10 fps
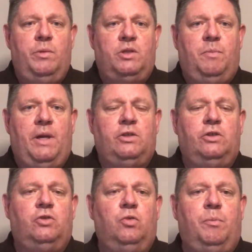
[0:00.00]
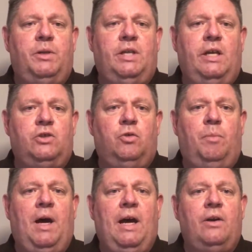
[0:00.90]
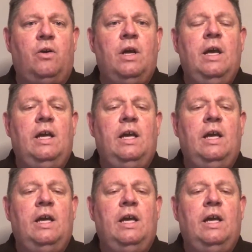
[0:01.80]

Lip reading: inspection to a potential buyer